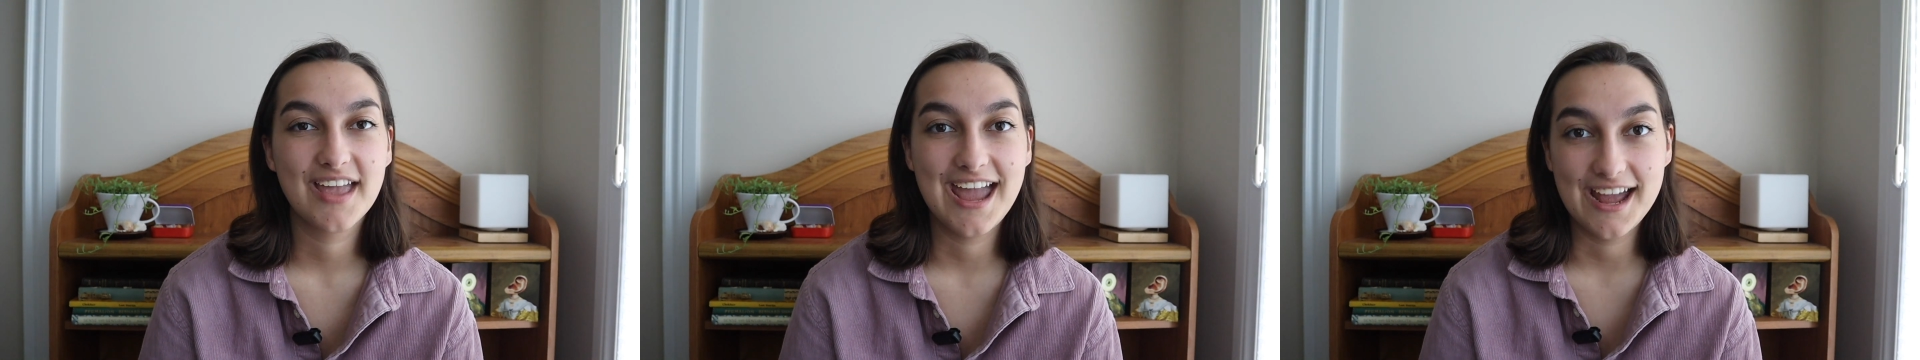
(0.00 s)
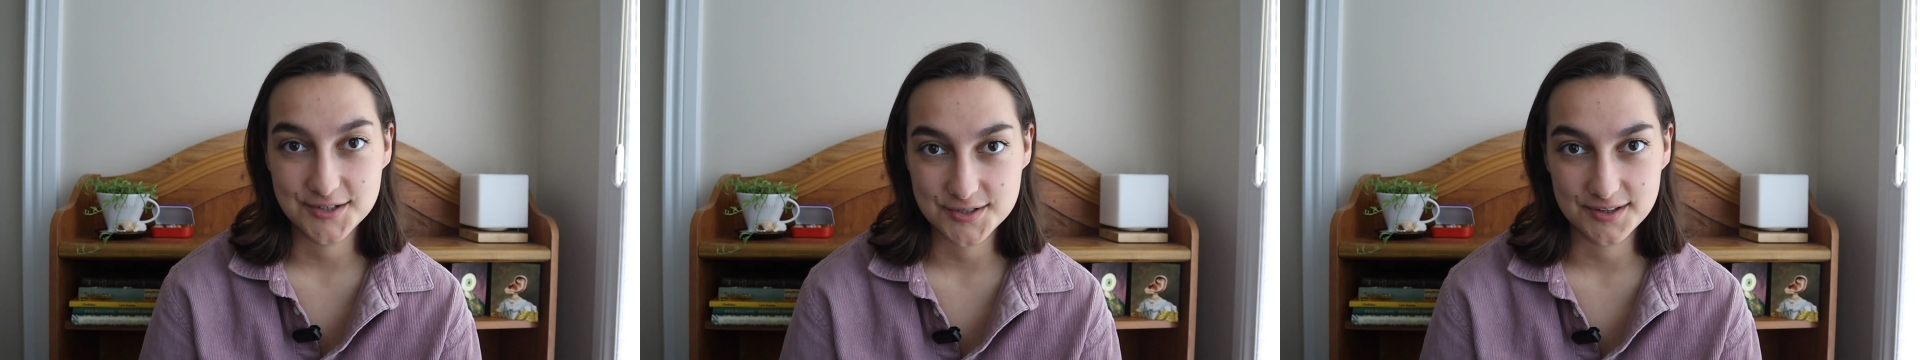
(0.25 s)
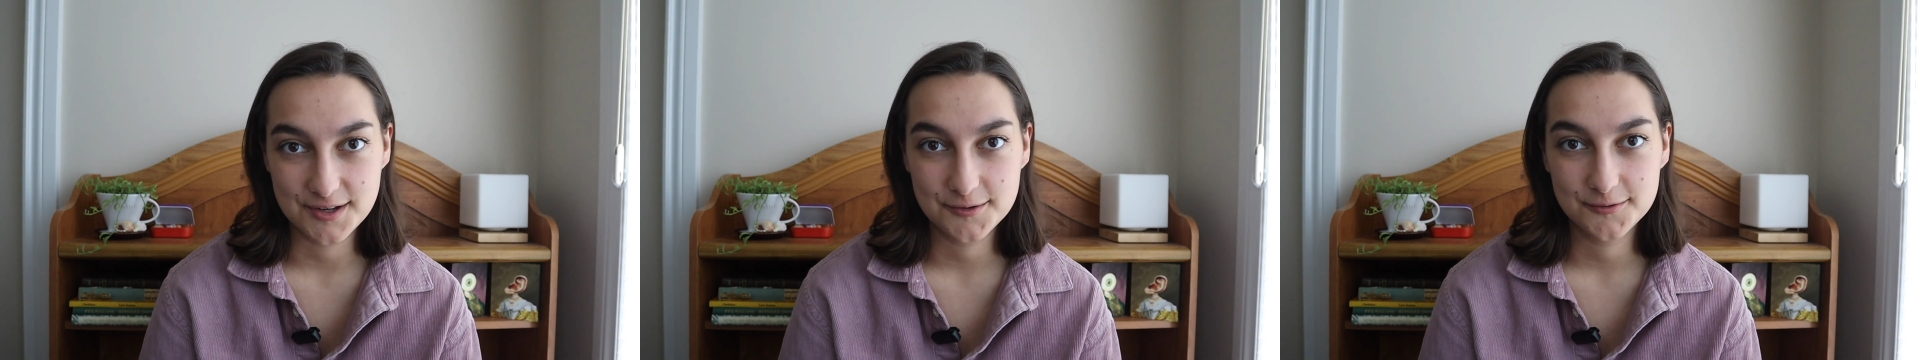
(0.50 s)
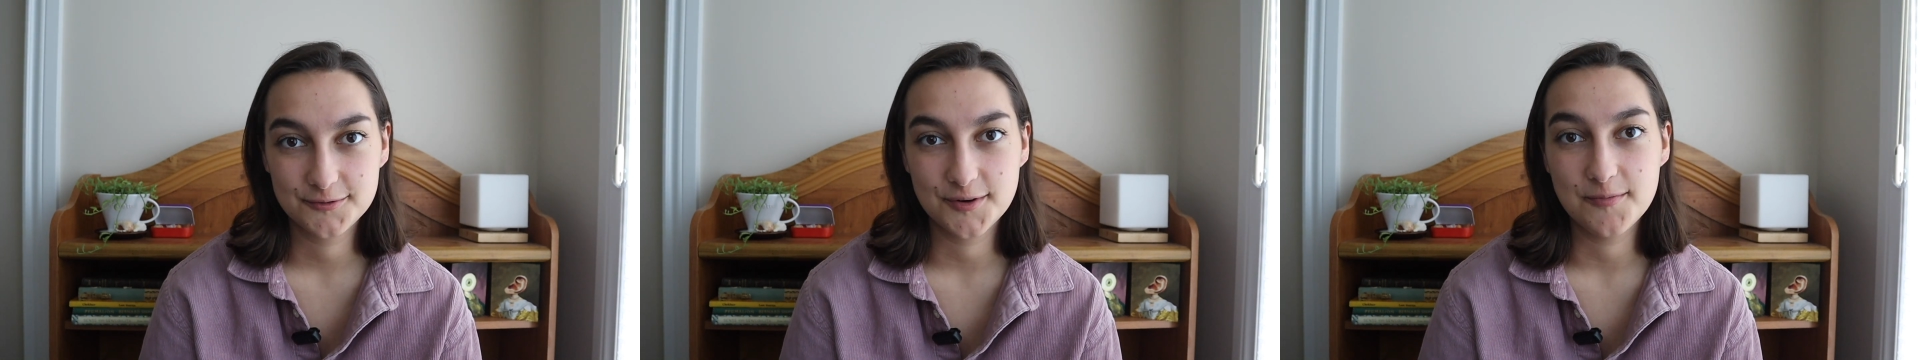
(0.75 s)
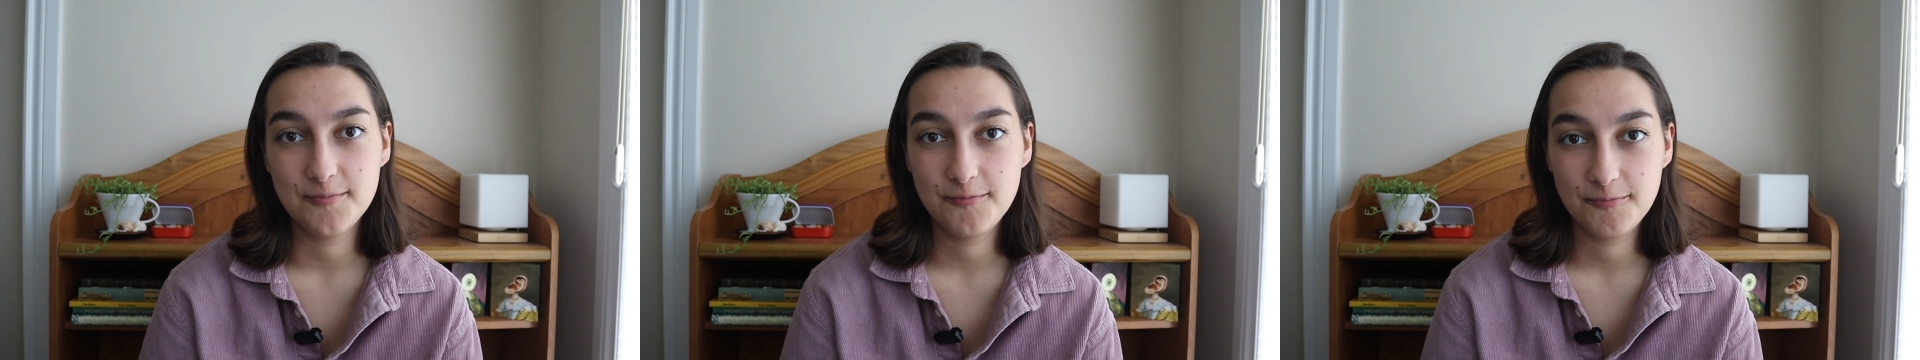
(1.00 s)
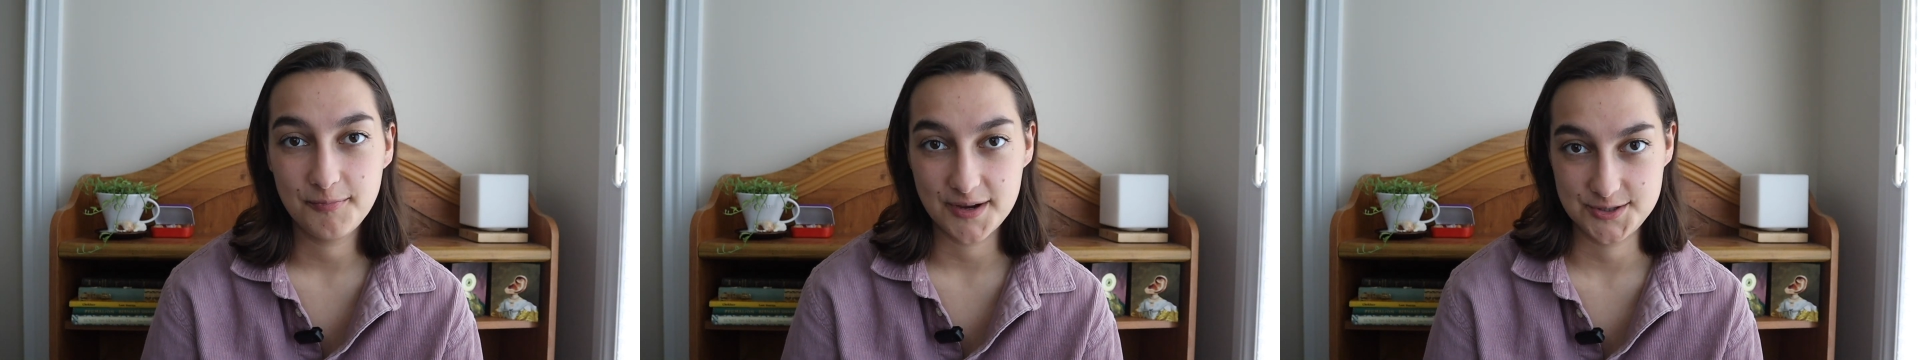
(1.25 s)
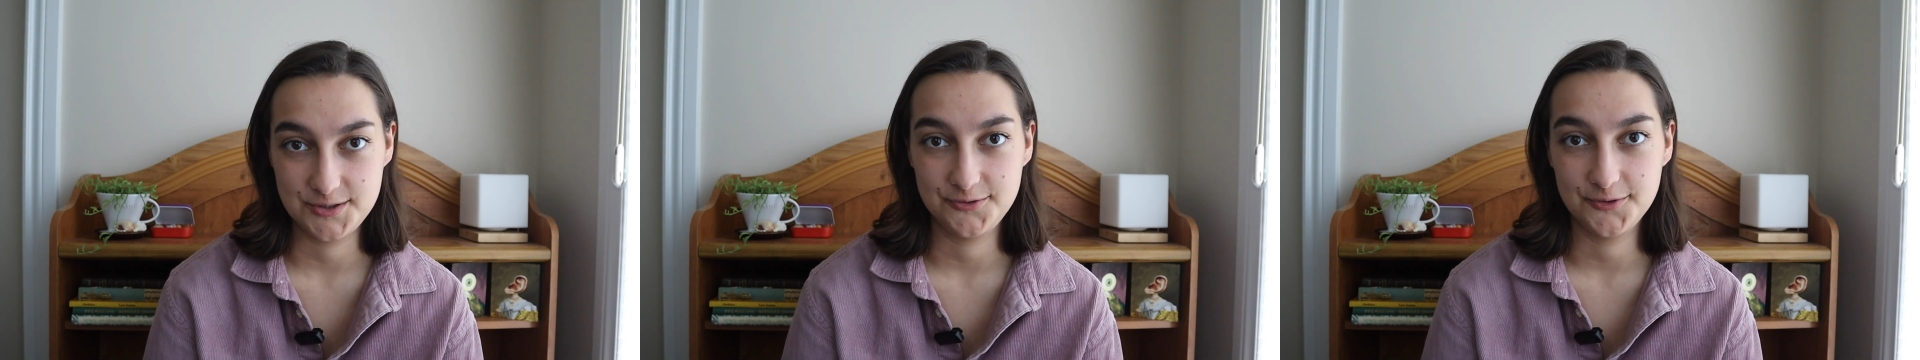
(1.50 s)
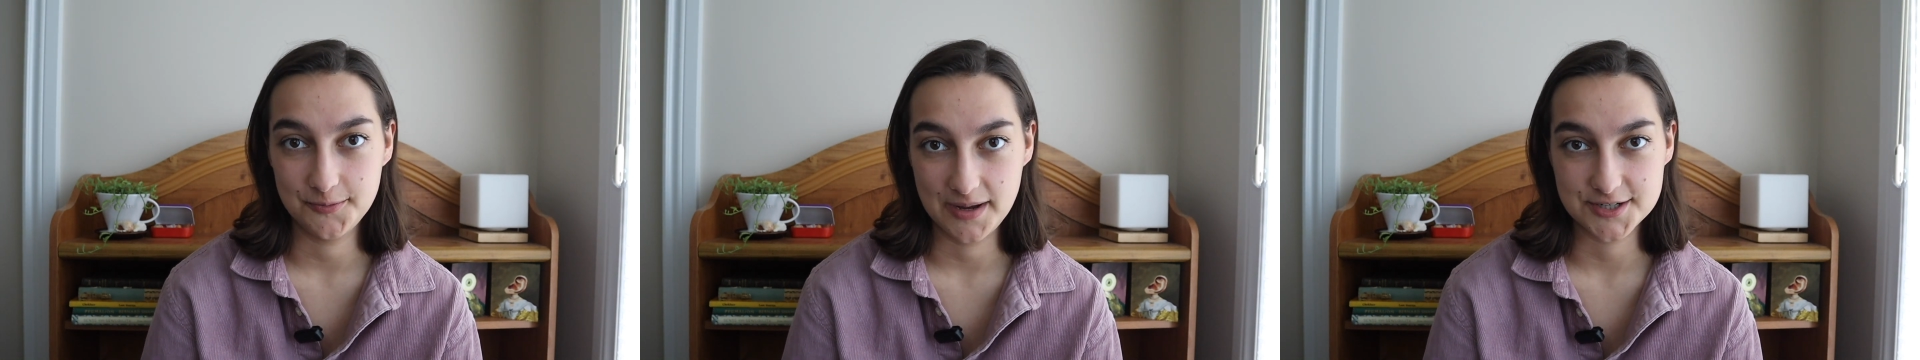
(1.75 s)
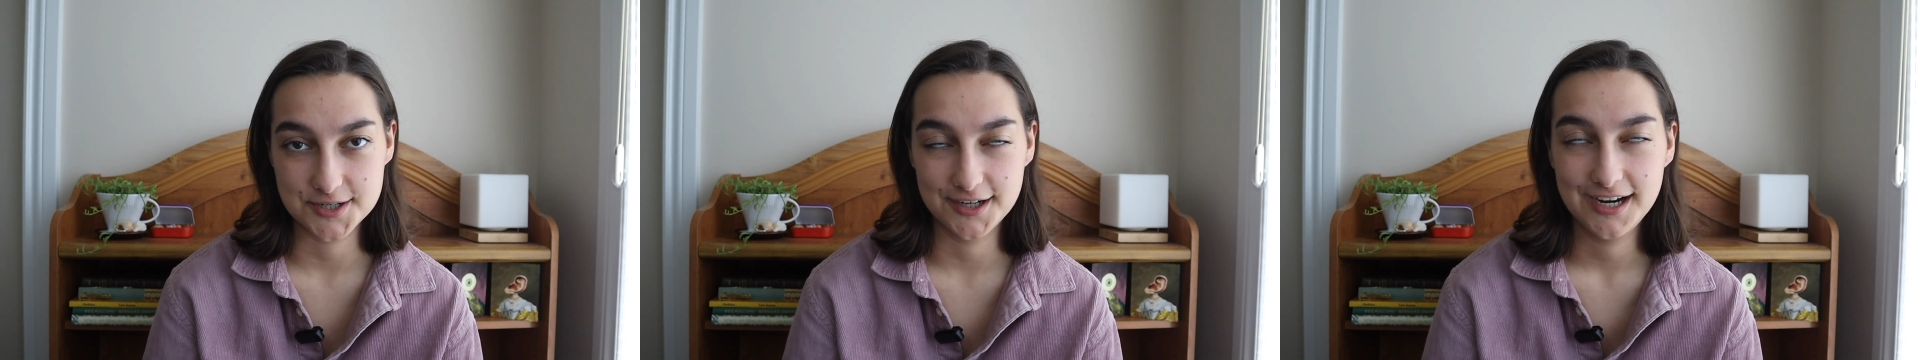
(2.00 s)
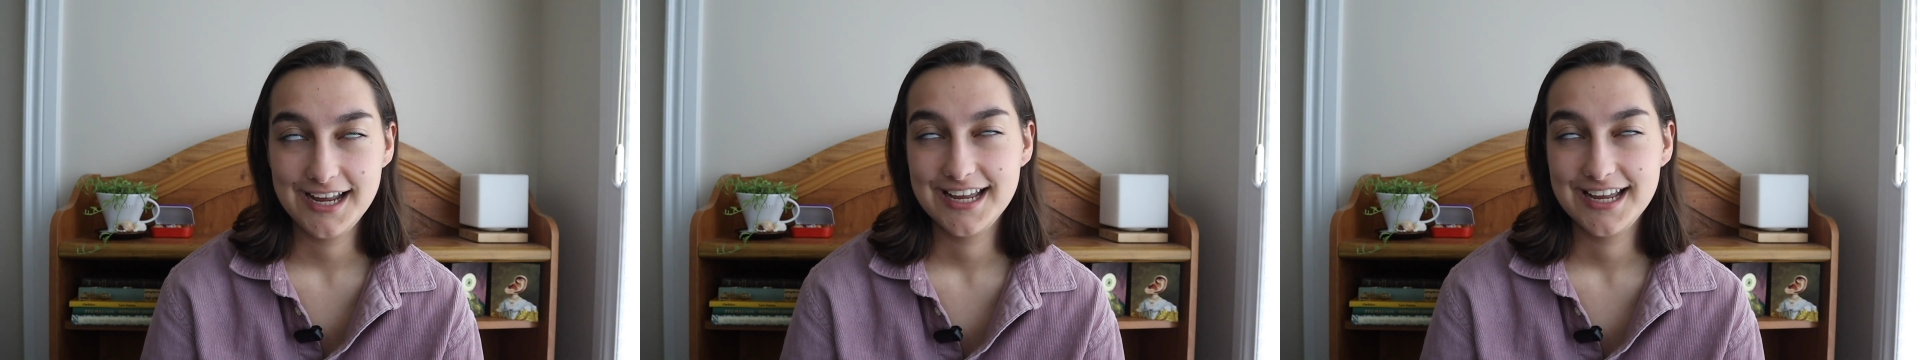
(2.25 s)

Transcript: Angelo from Measure for Measure.